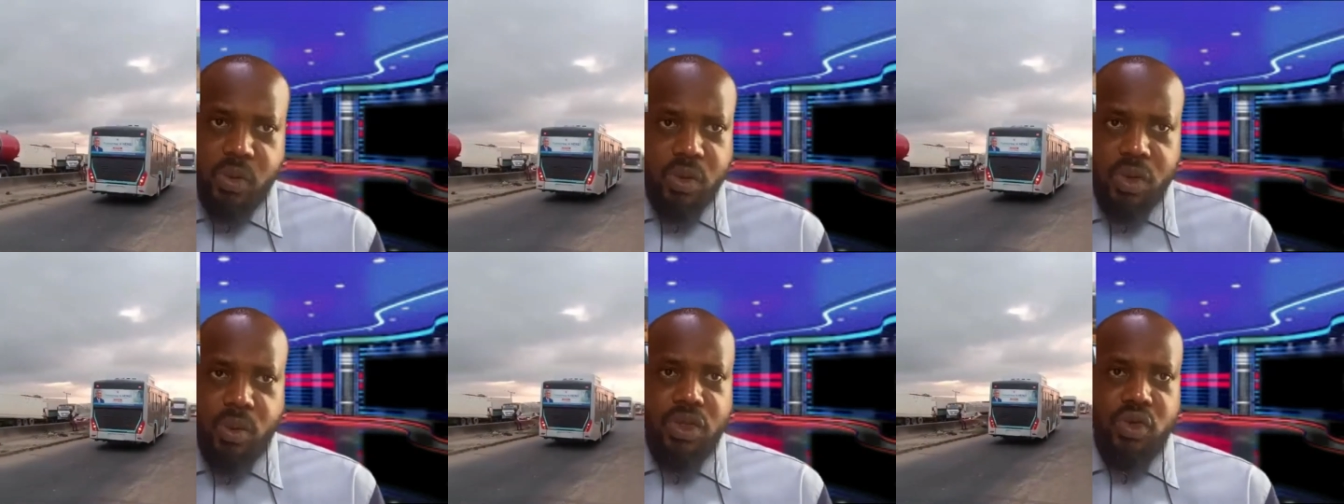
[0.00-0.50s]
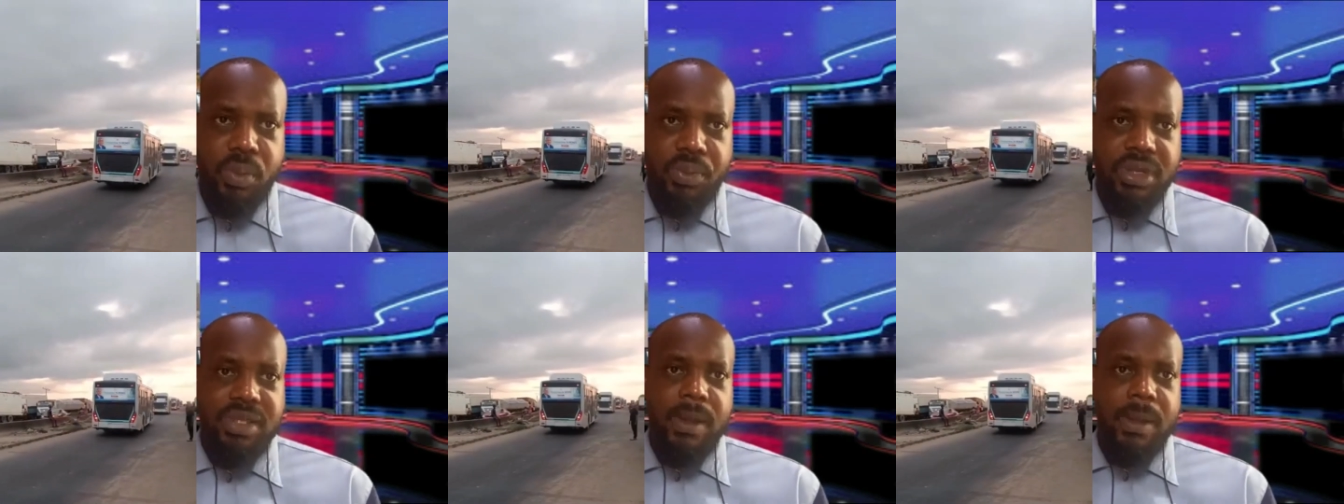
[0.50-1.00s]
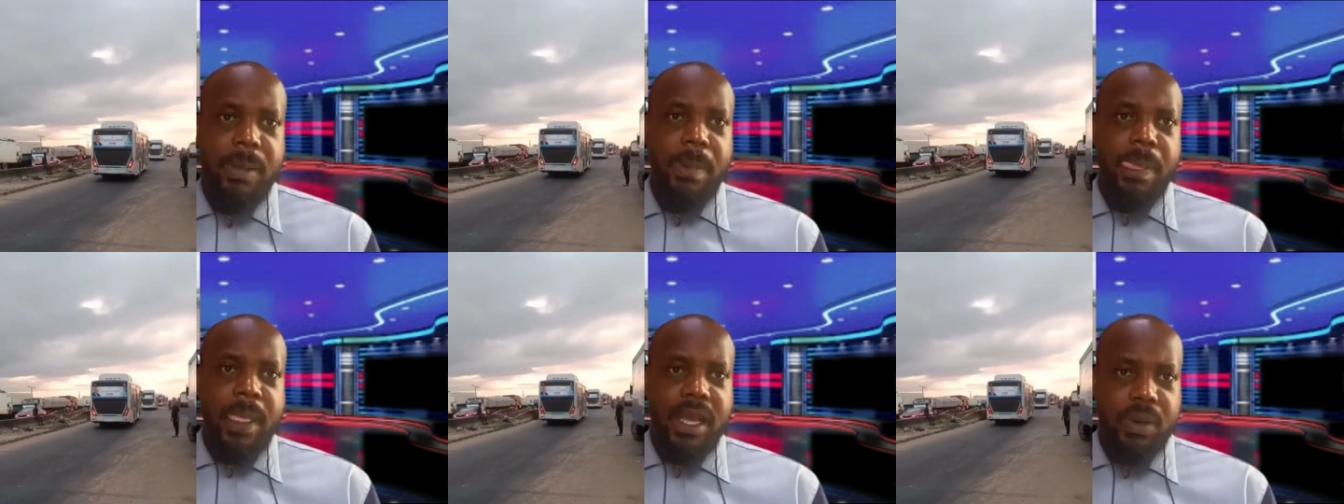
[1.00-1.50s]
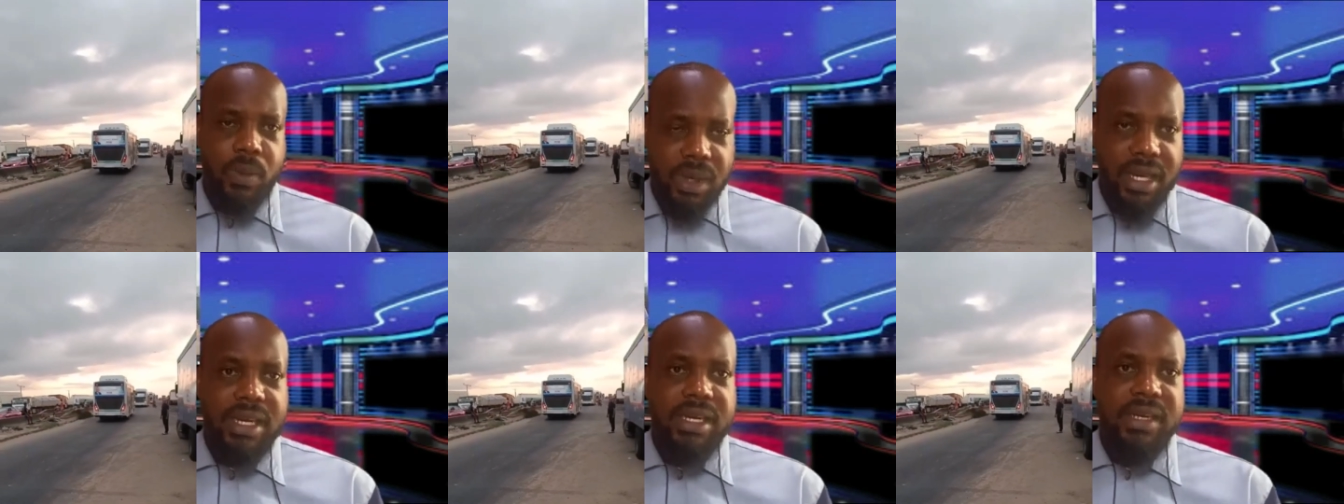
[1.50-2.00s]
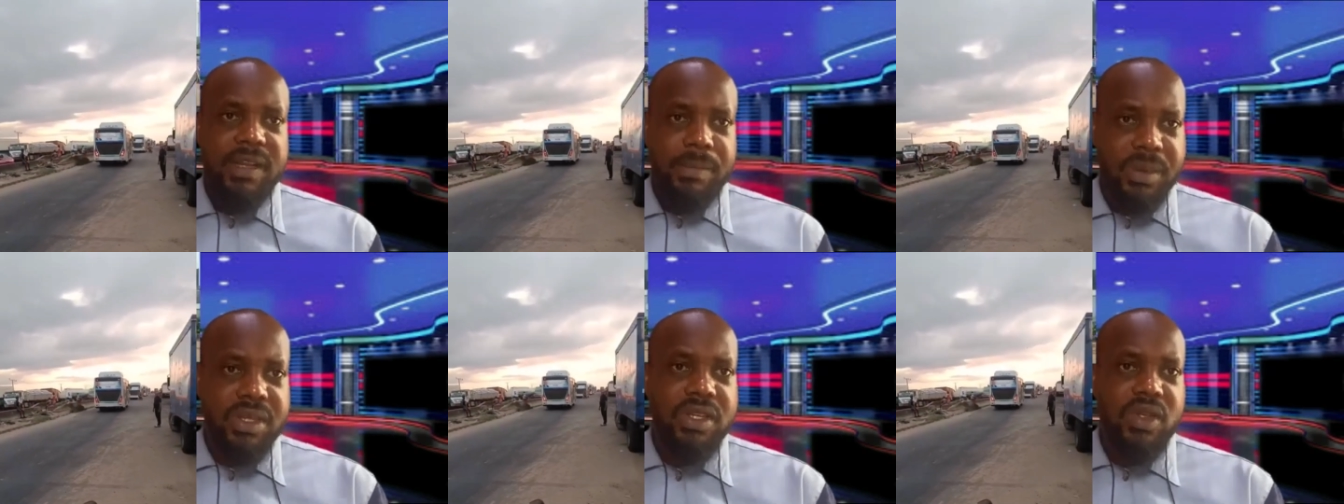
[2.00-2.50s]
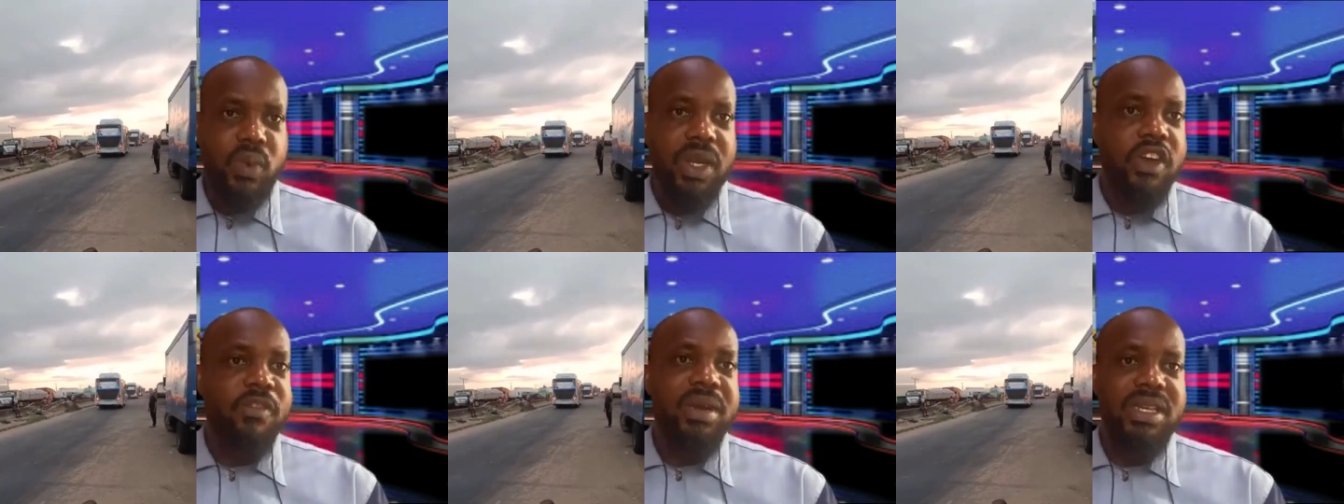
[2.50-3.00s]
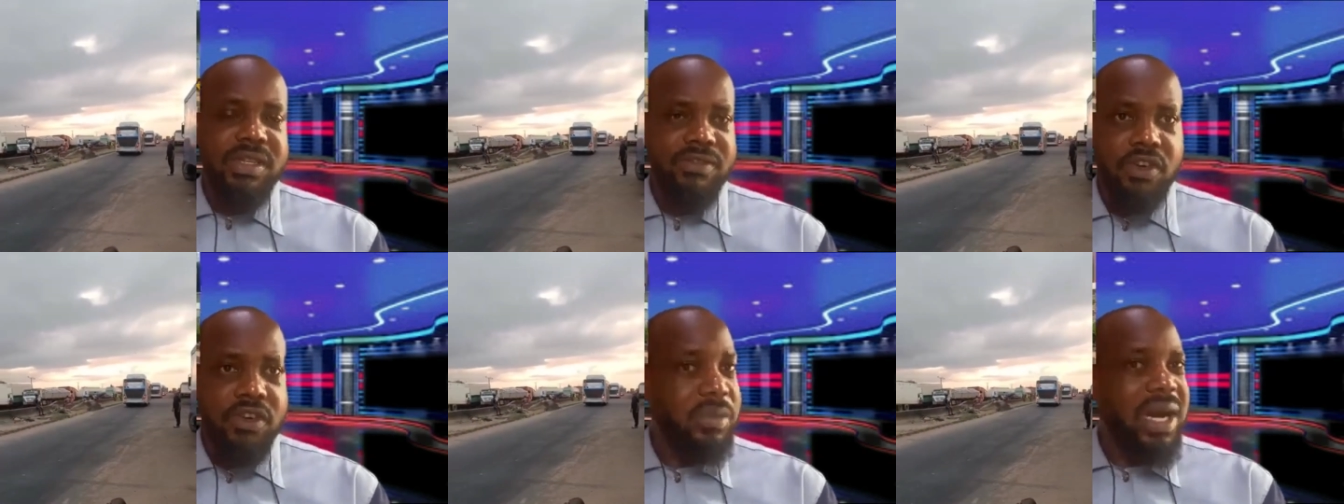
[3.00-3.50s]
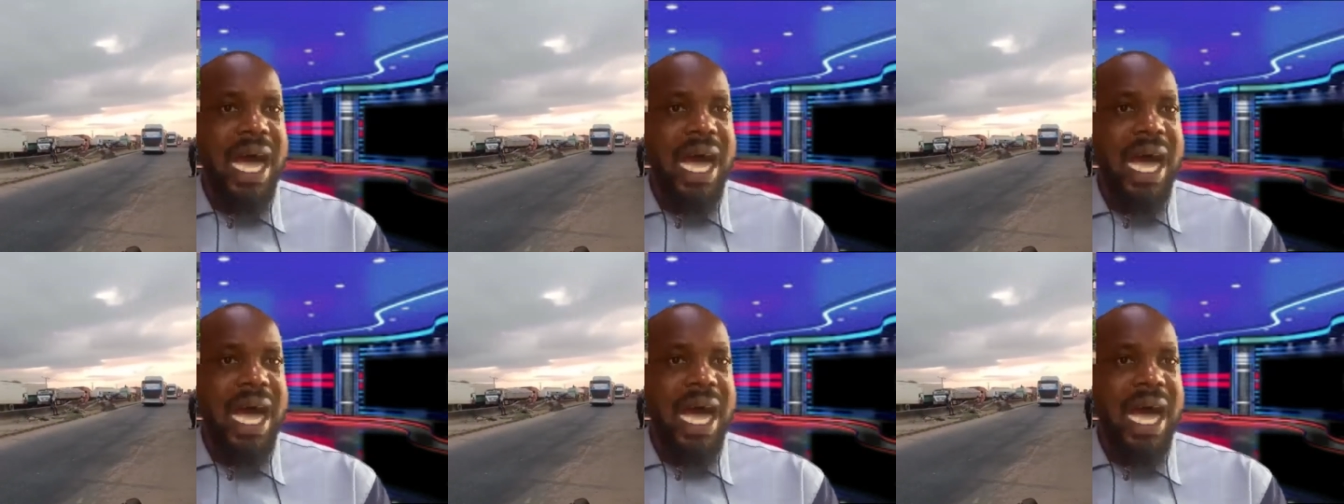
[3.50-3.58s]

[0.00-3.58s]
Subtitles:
You don't want to operate in a business where government is involved.